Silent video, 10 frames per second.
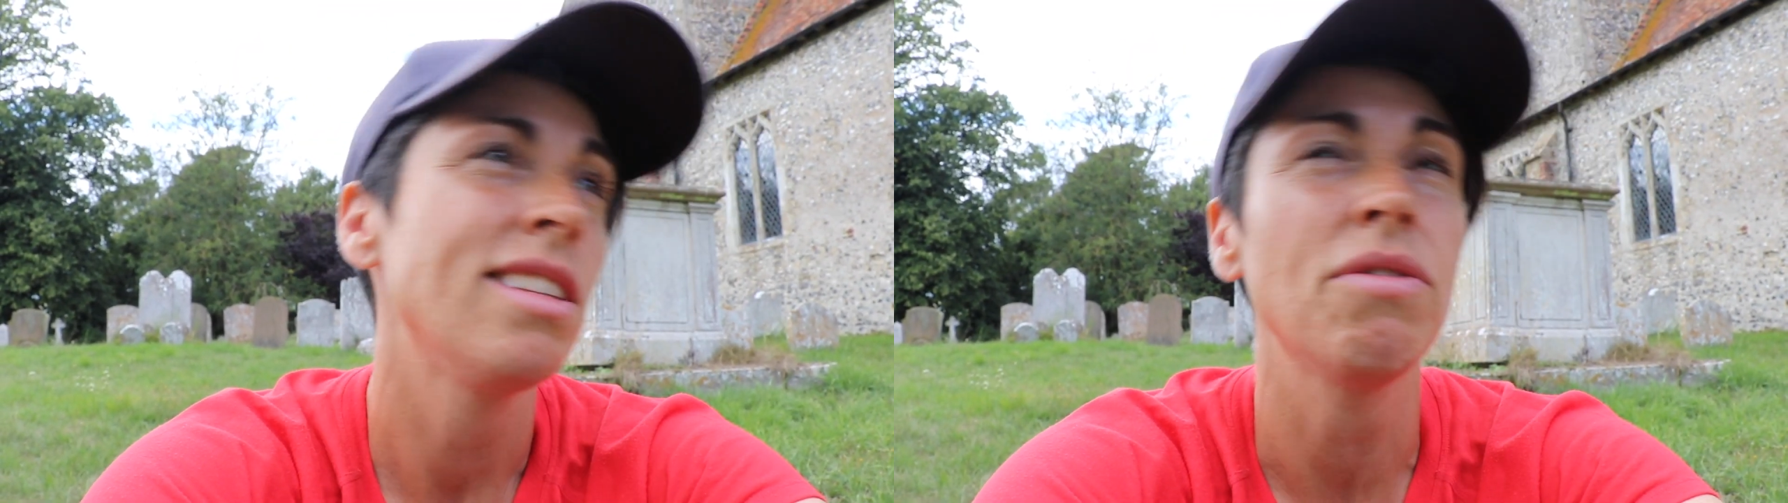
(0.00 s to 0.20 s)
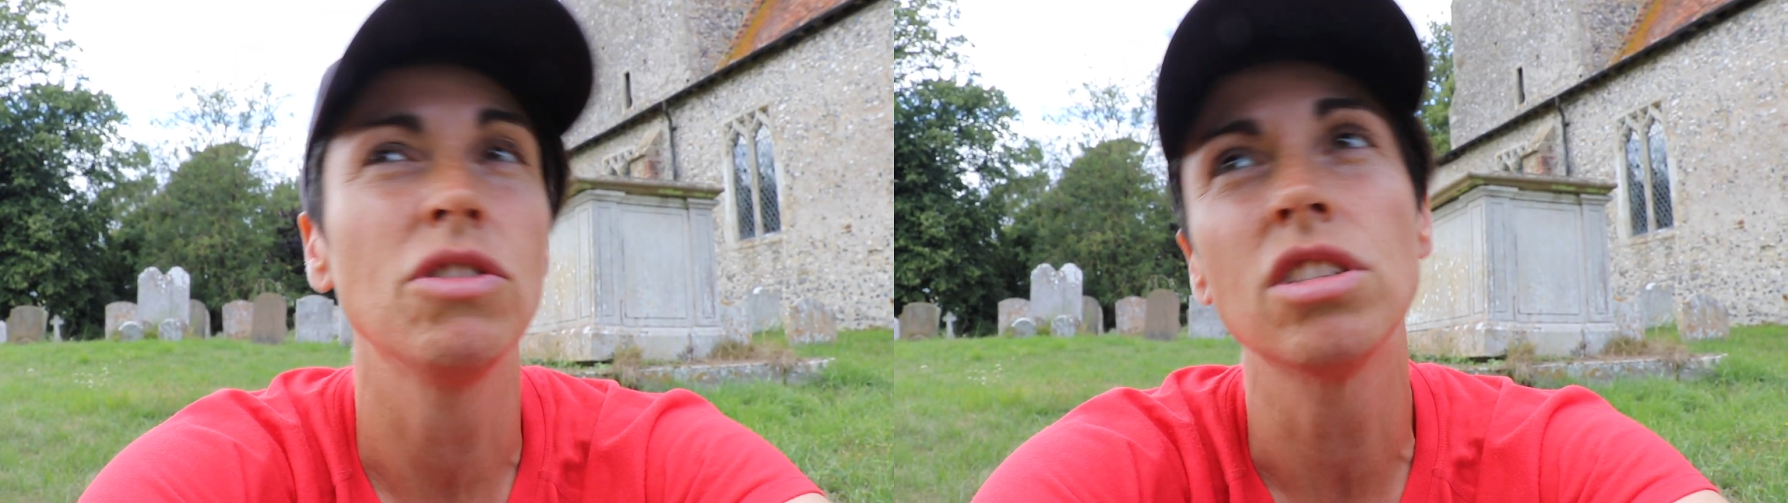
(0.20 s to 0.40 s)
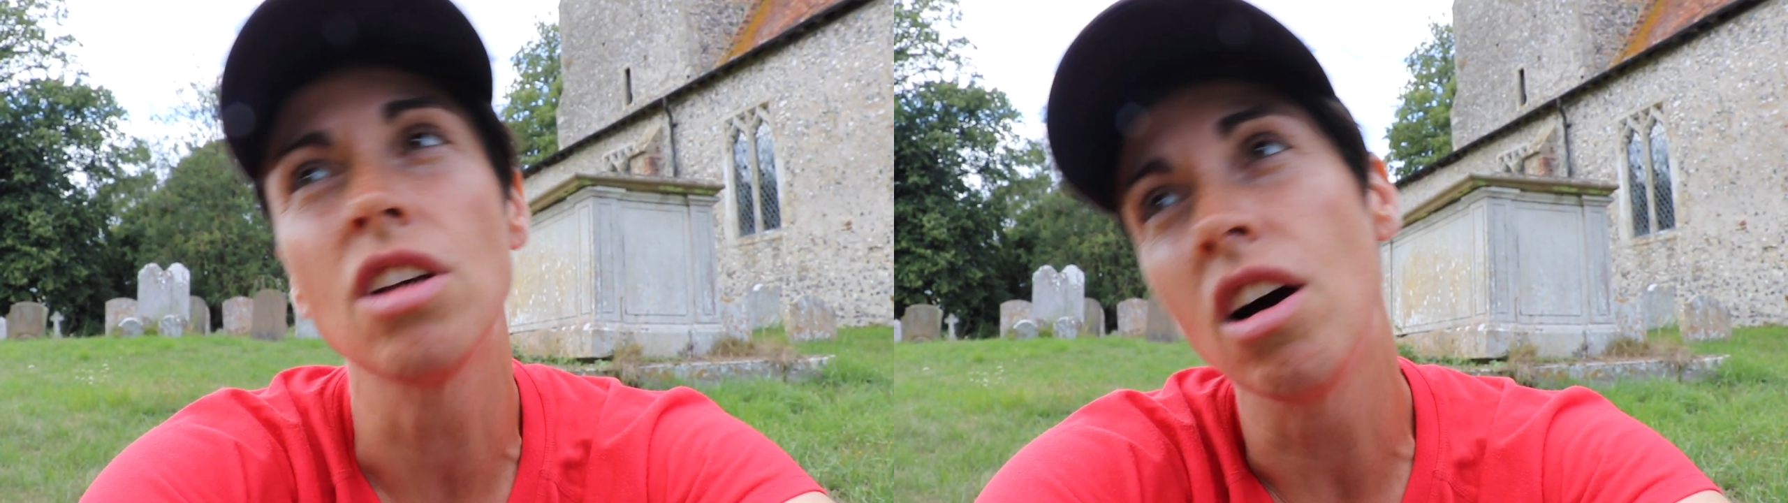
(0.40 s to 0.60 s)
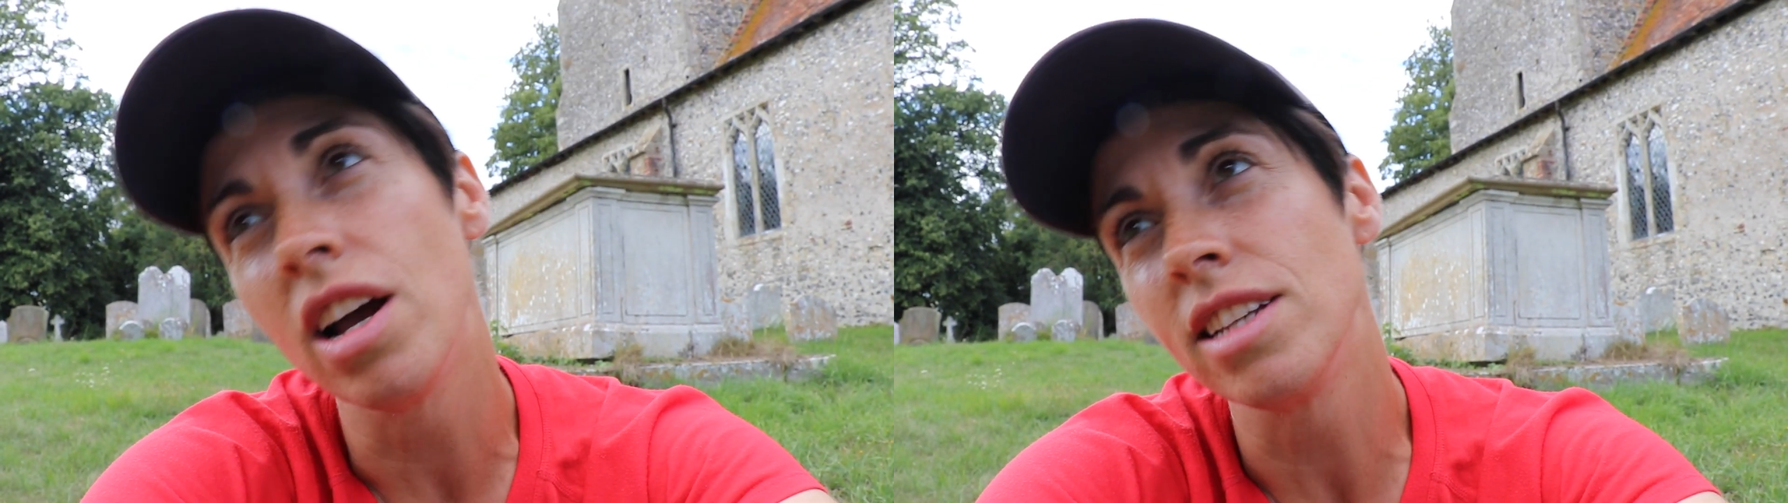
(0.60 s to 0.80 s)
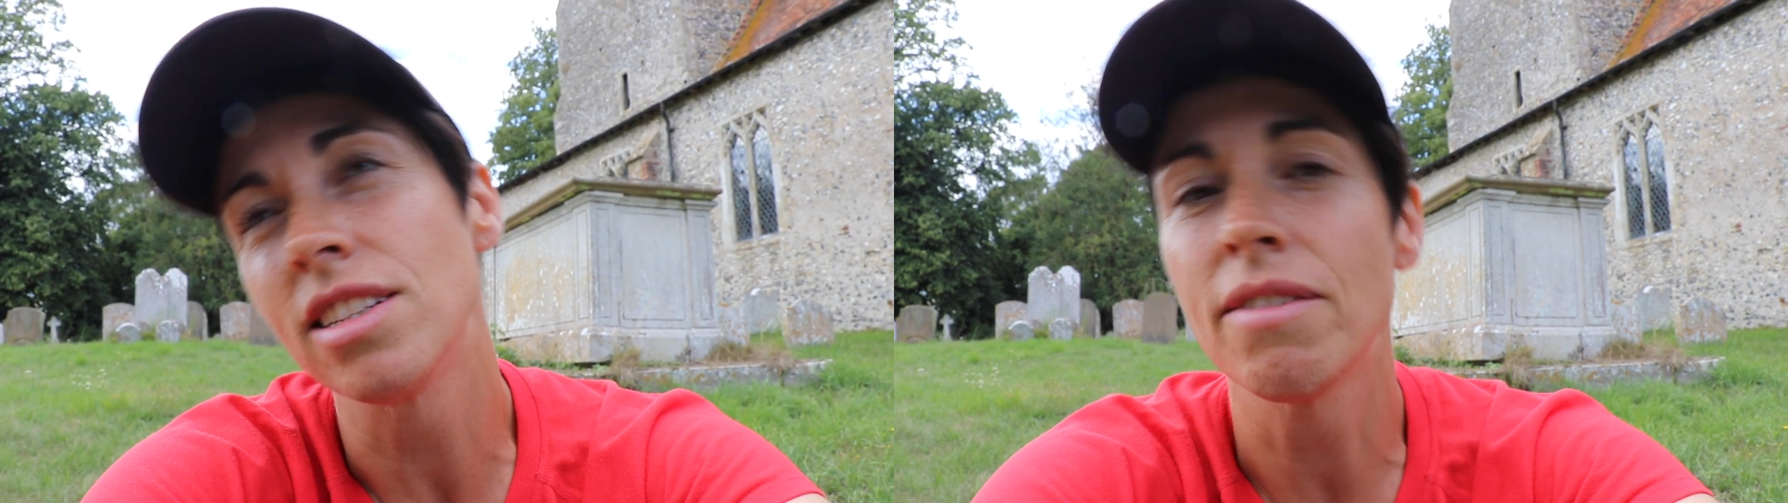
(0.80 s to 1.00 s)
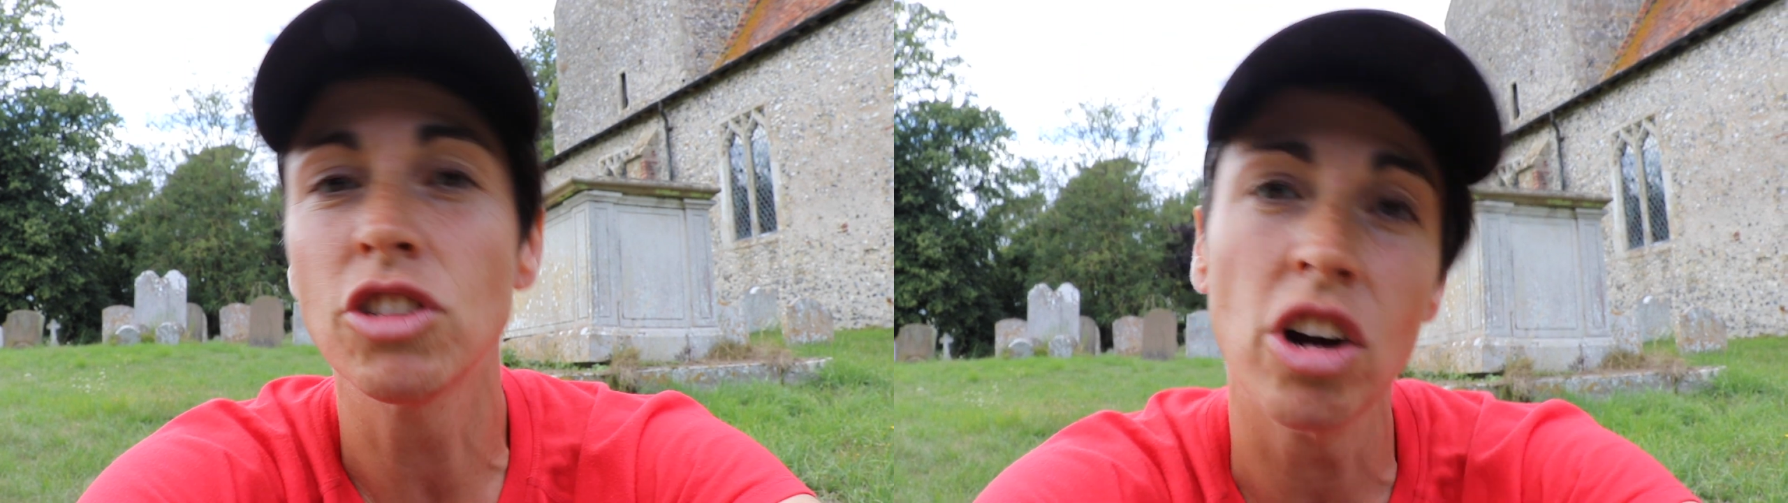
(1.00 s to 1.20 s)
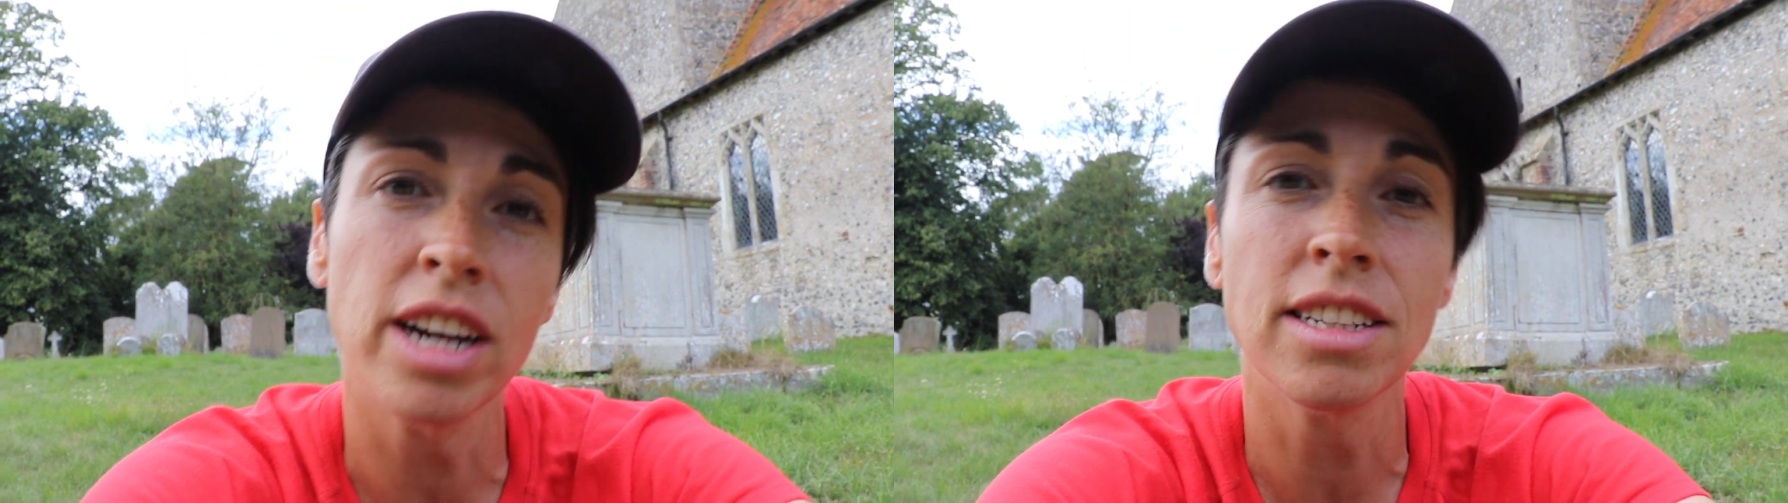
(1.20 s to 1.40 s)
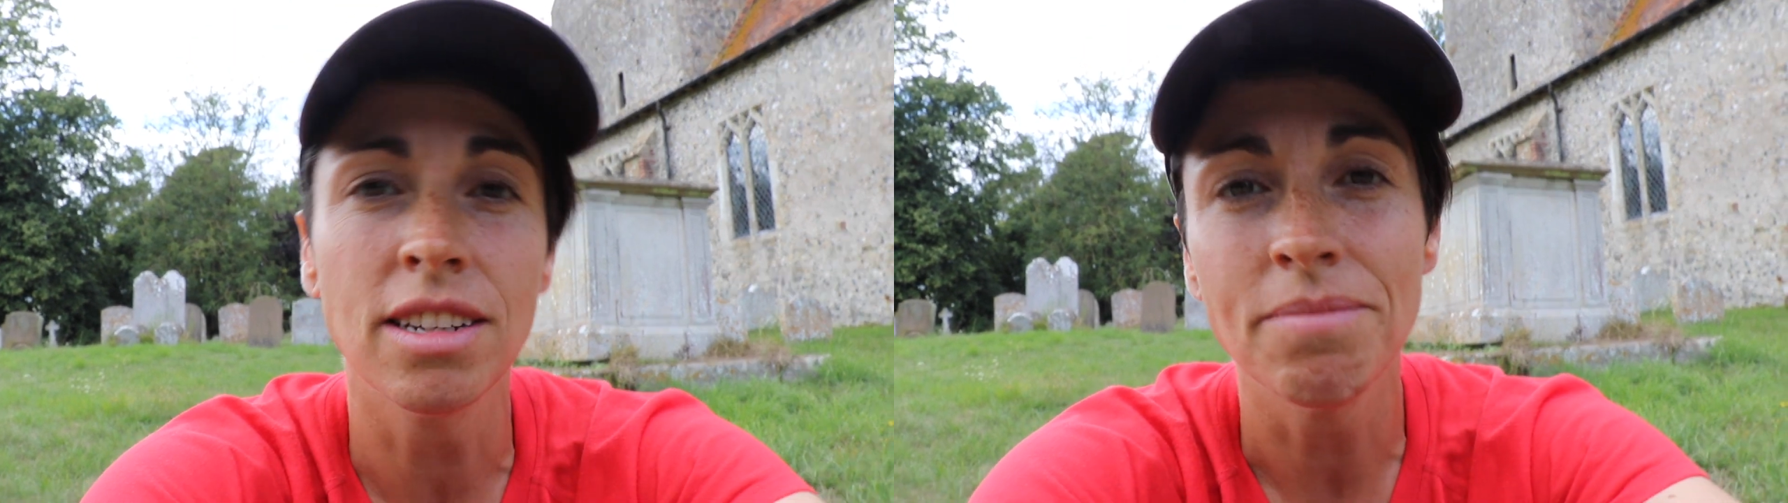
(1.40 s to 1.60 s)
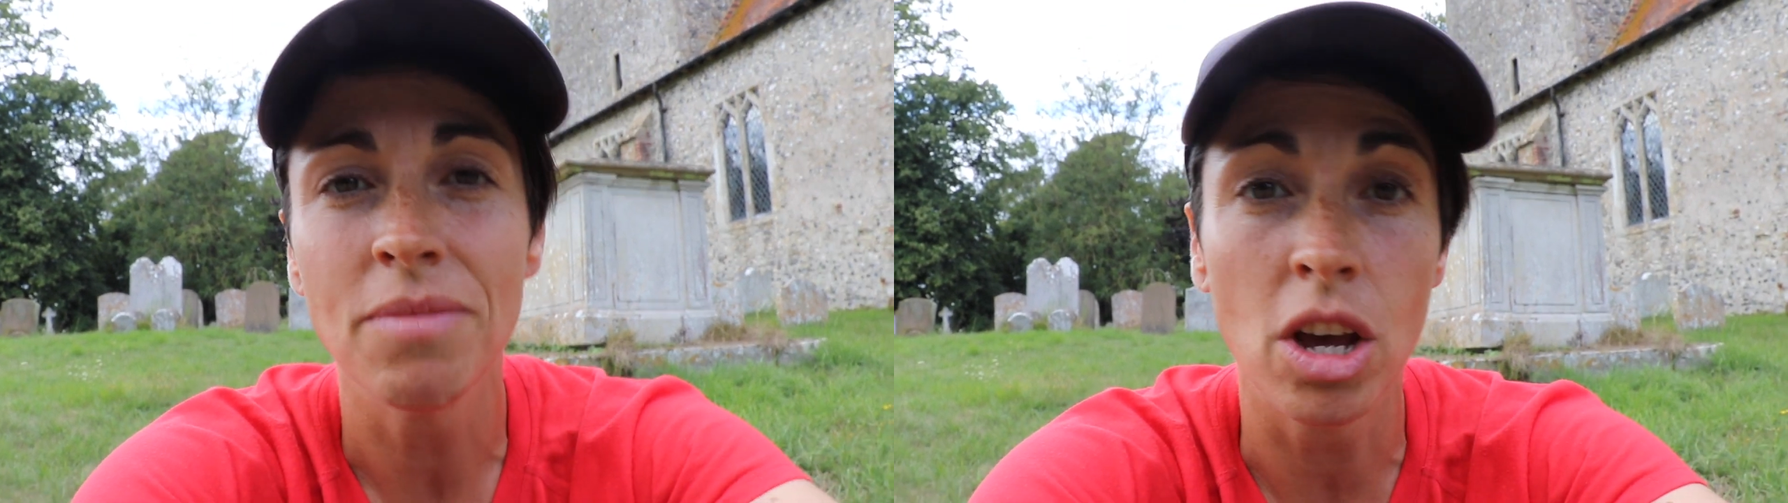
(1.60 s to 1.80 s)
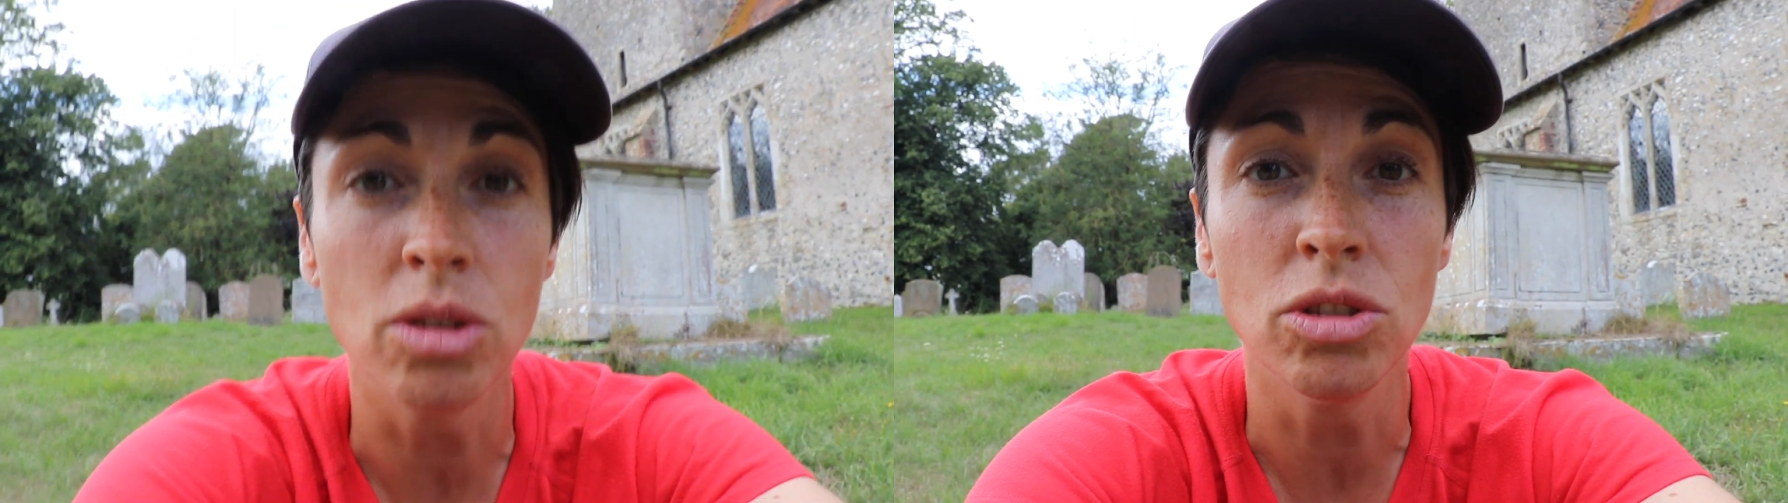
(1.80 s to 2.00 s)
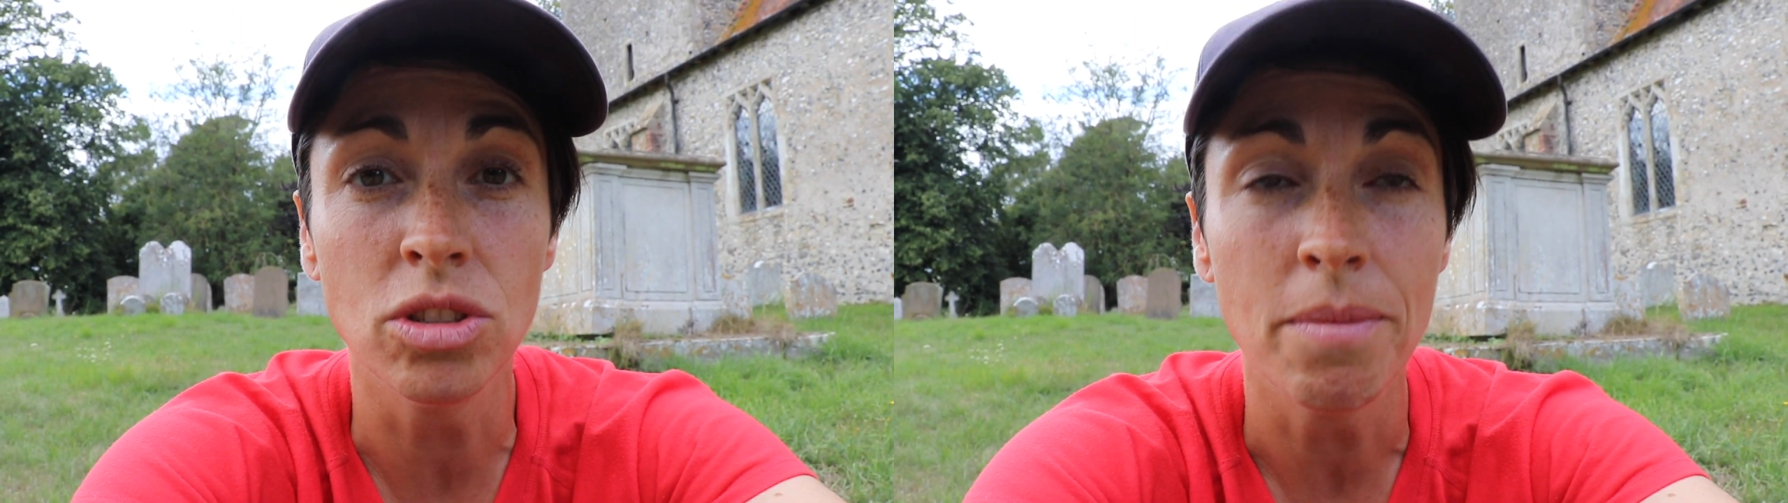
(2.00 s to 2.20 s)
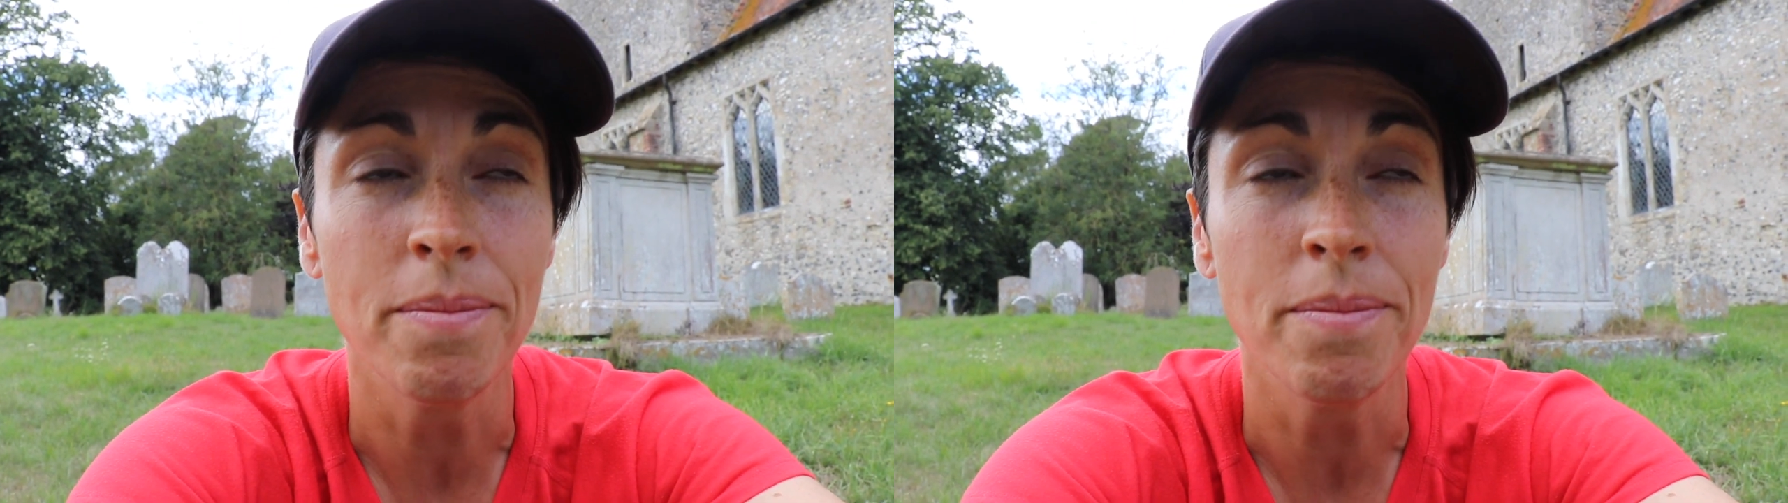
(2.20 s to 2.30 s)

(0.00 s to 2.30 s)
different size, and I've tried those,